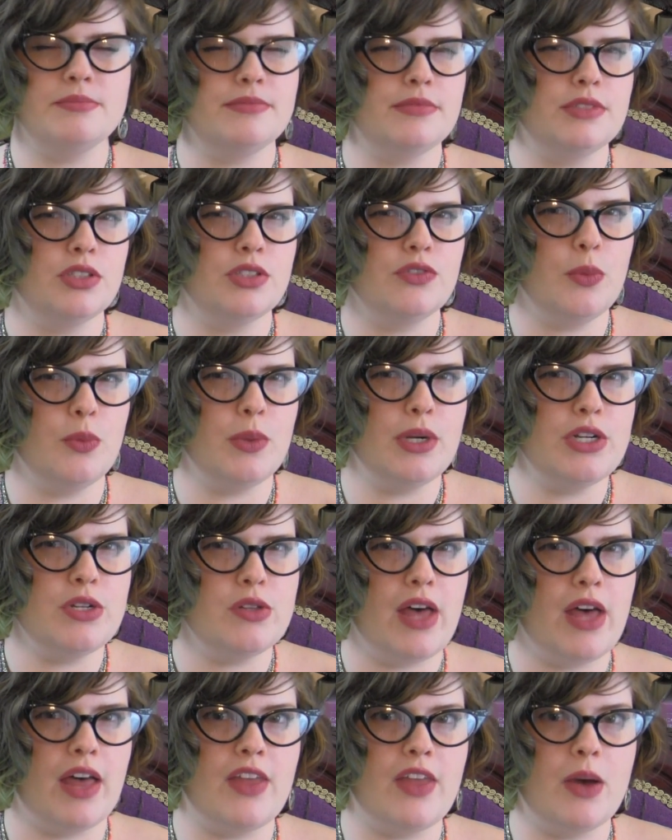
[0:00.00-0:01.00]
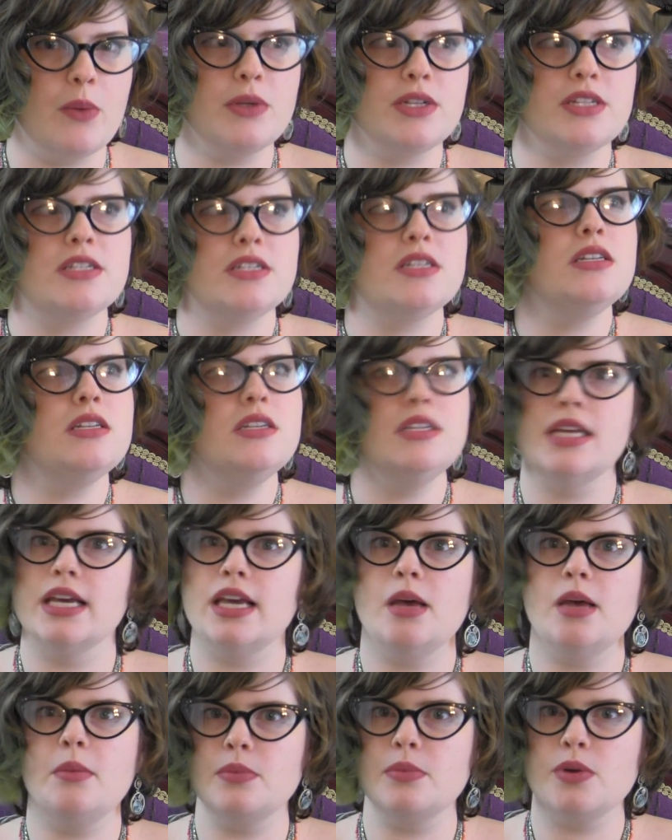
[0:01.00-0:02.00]
So if you want to do that, that would
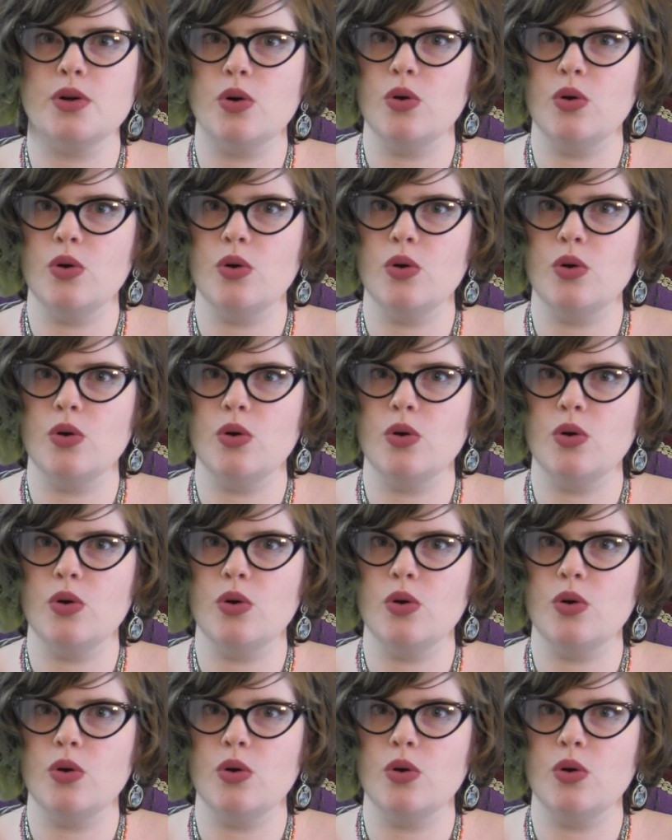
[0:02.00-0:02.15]
take up your